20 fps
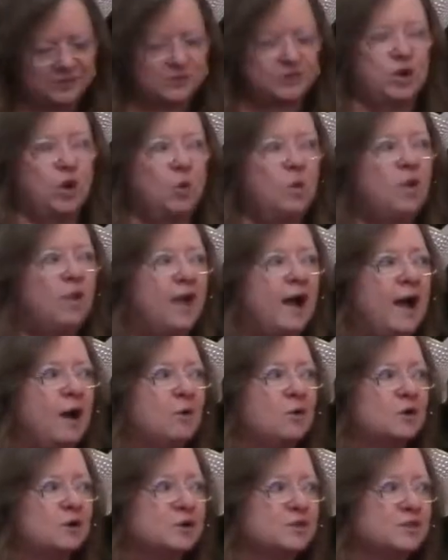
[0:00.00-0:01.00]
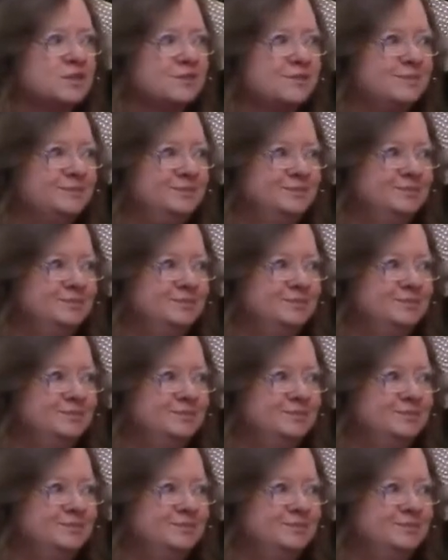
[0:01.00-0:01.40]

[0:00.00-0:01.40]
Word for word: so will ours.